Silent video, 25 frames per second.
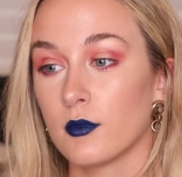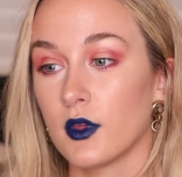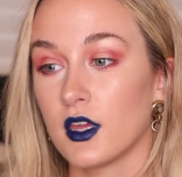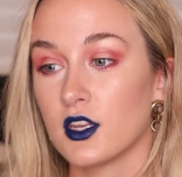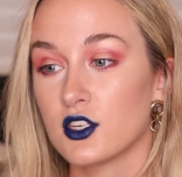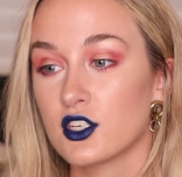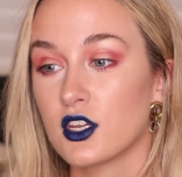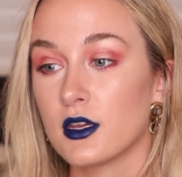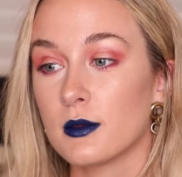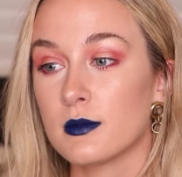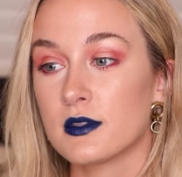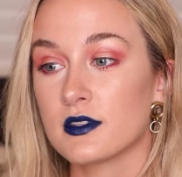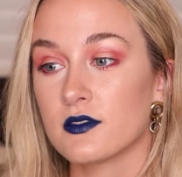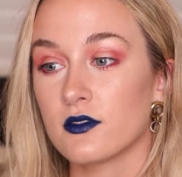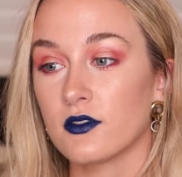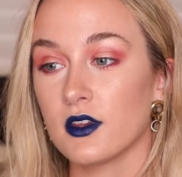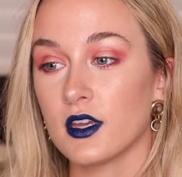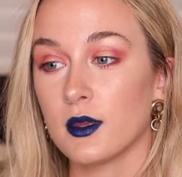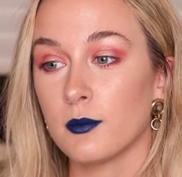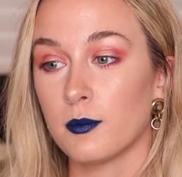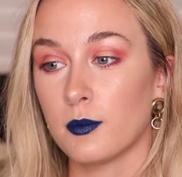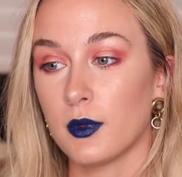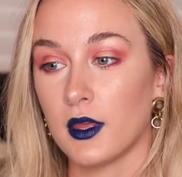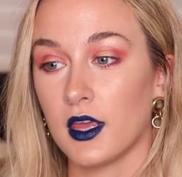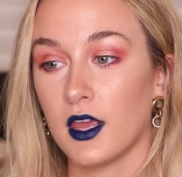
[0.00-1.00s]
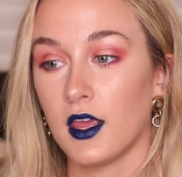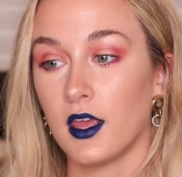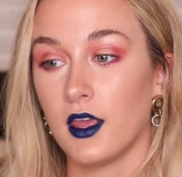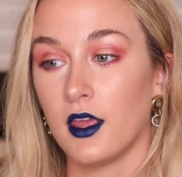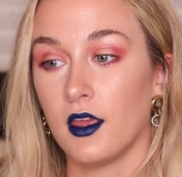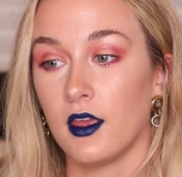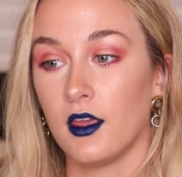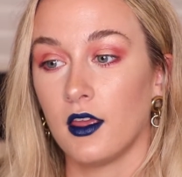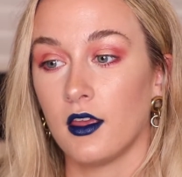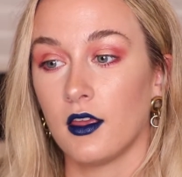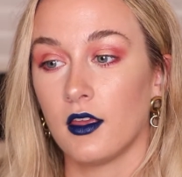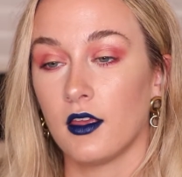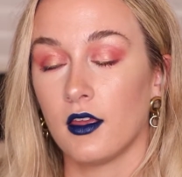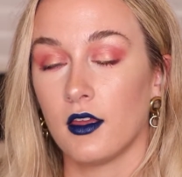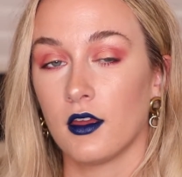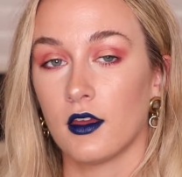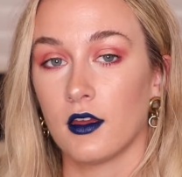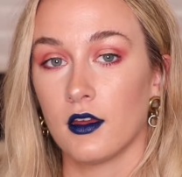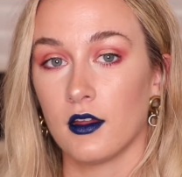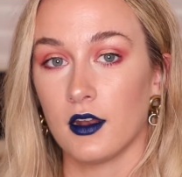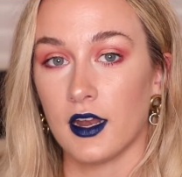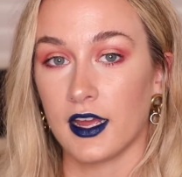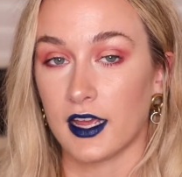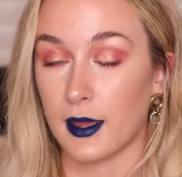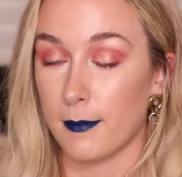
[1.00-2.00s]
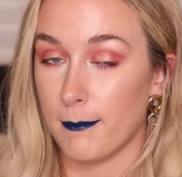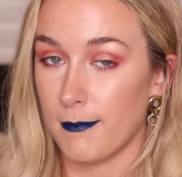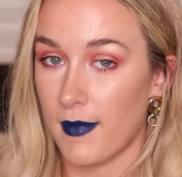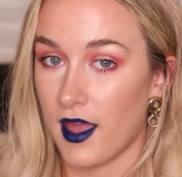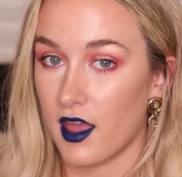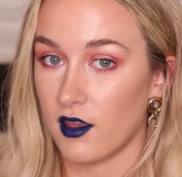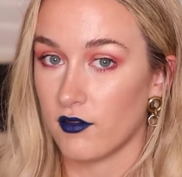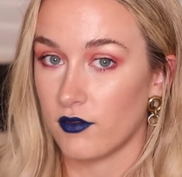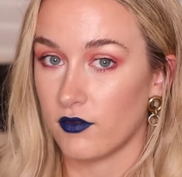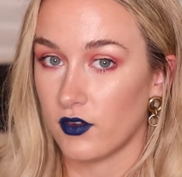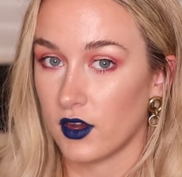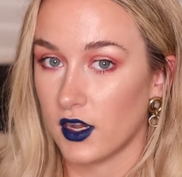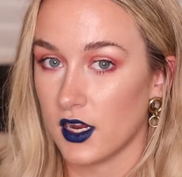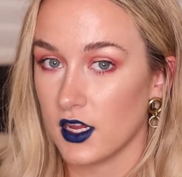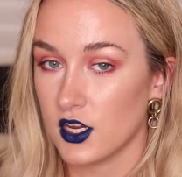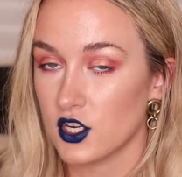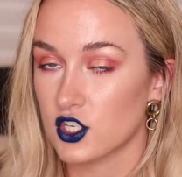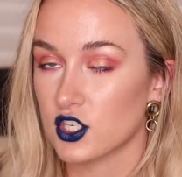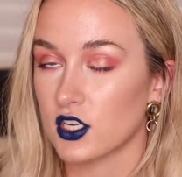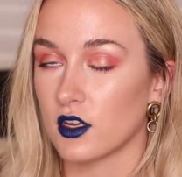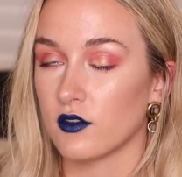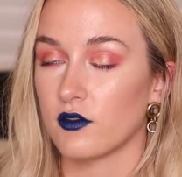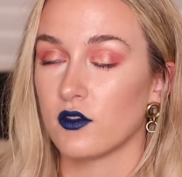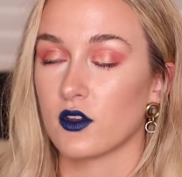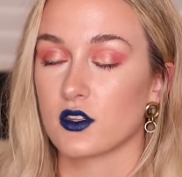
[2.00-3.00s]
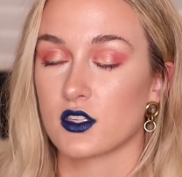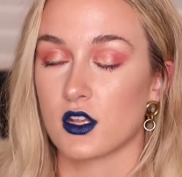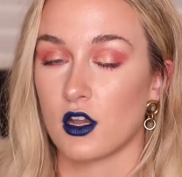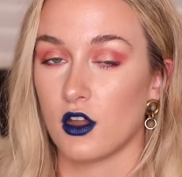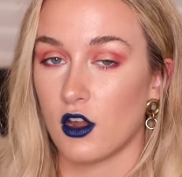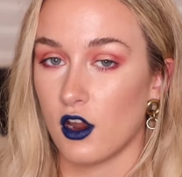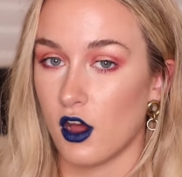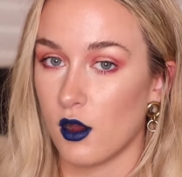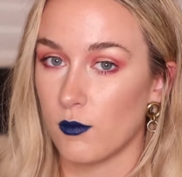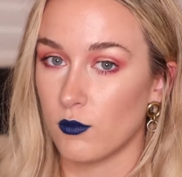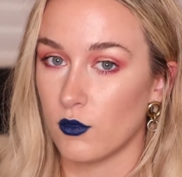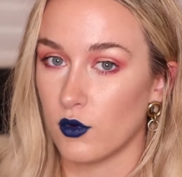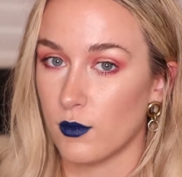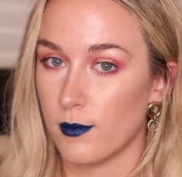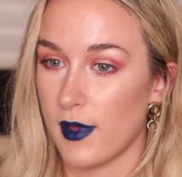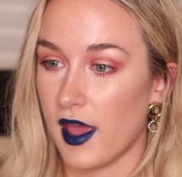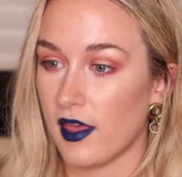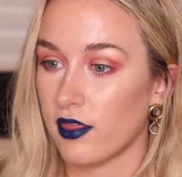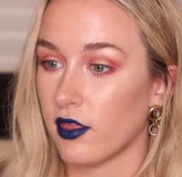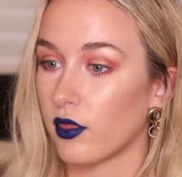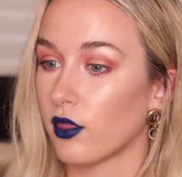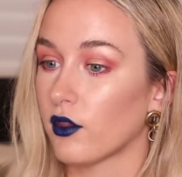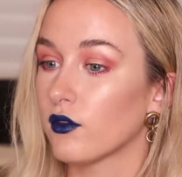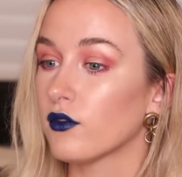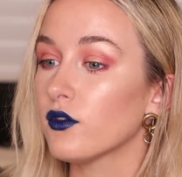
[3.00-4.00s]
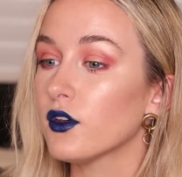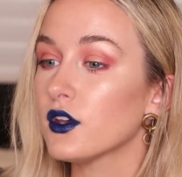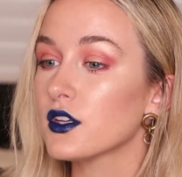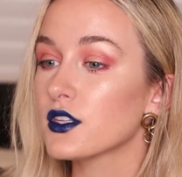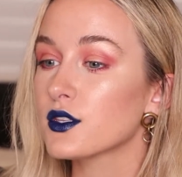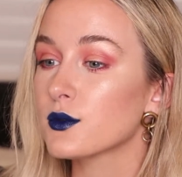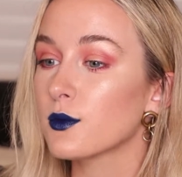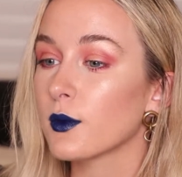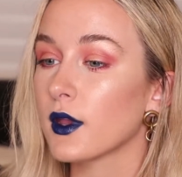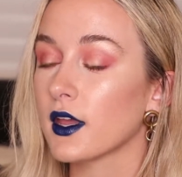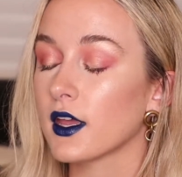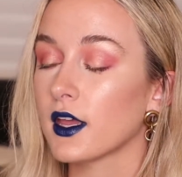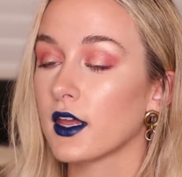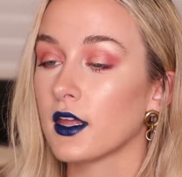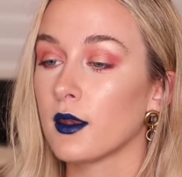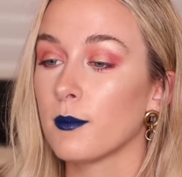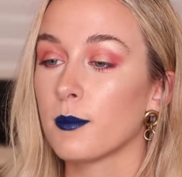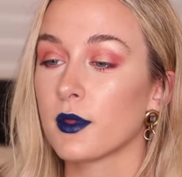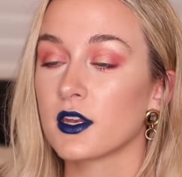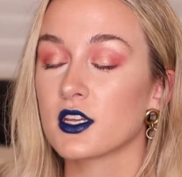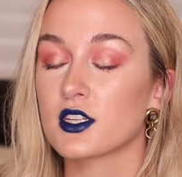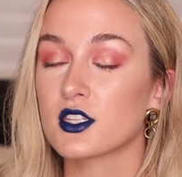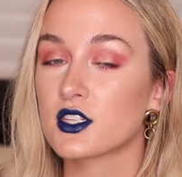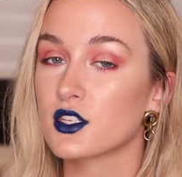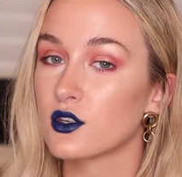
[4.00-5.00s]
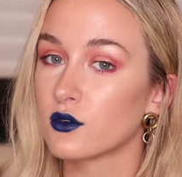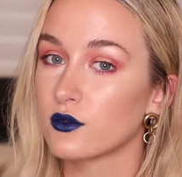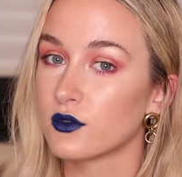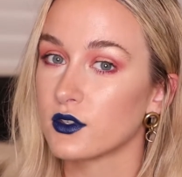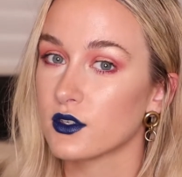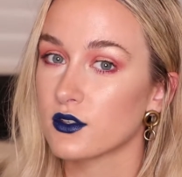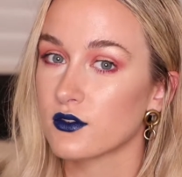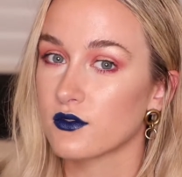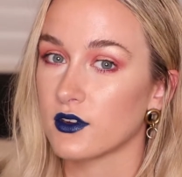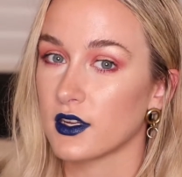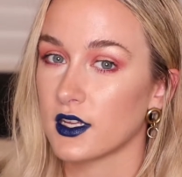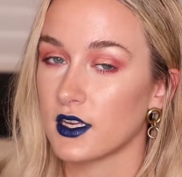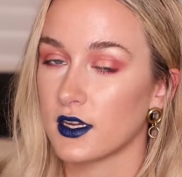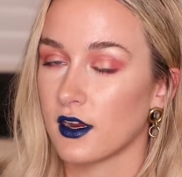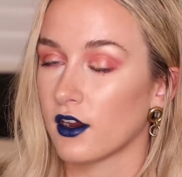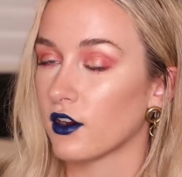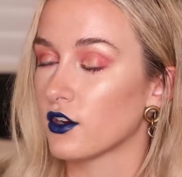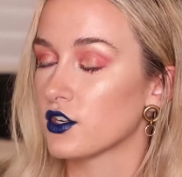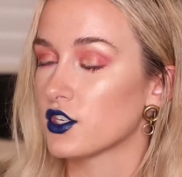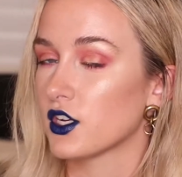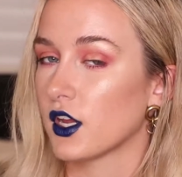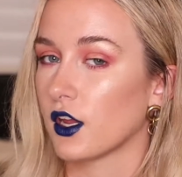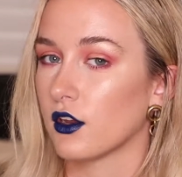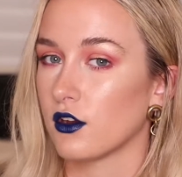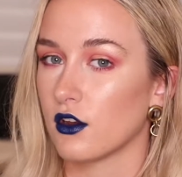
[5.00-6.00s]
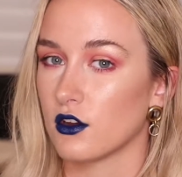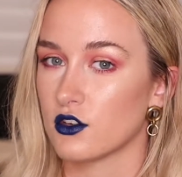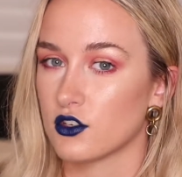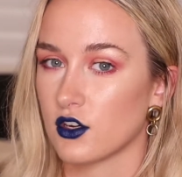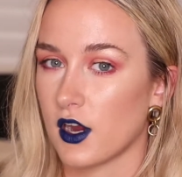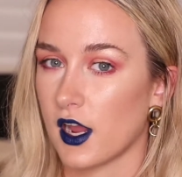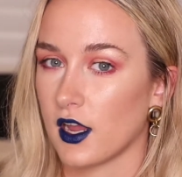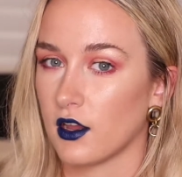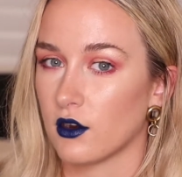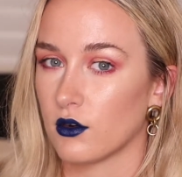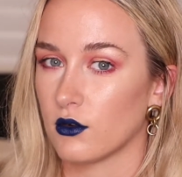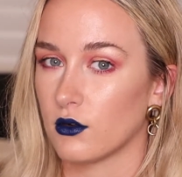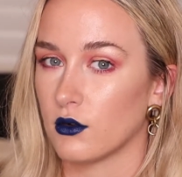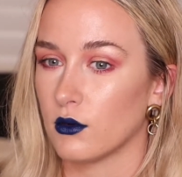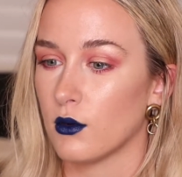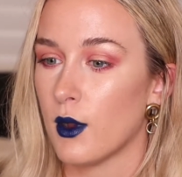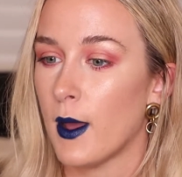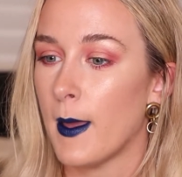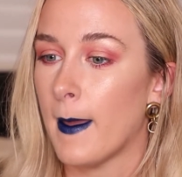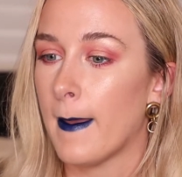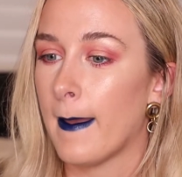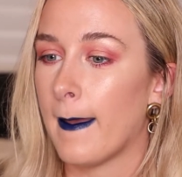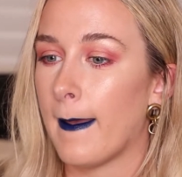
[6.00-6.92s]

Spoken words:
In terms of it being like a matte finish, it feels a lot more matte than the first one, but it still feels really nourishing, not drying at all.